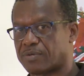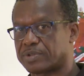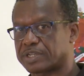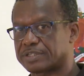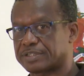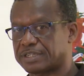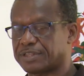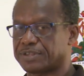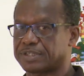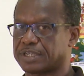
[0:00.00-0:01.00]
And we'll
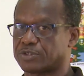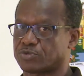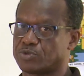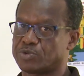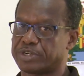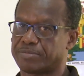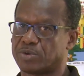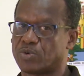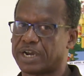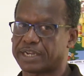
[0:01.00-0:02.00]
consider this as rule
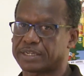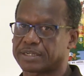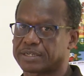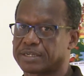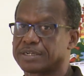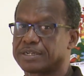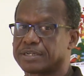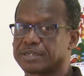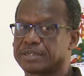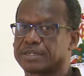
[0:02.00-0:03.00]
number one
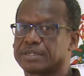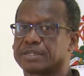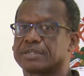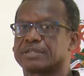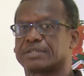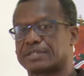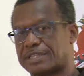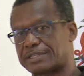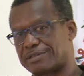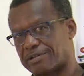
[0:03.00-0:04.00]

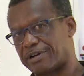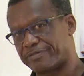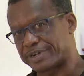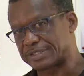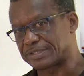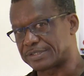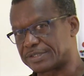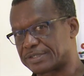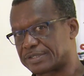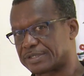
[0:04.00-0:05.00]
that
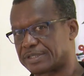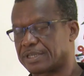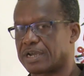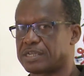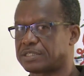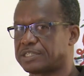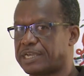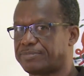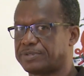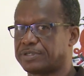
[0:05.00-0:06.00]
governs the
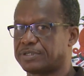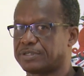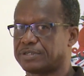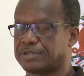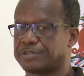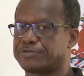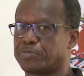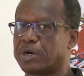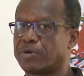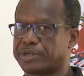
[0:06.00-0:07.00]
concept
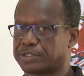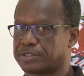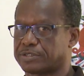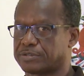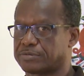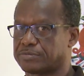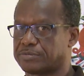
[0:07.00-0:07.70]
of powers.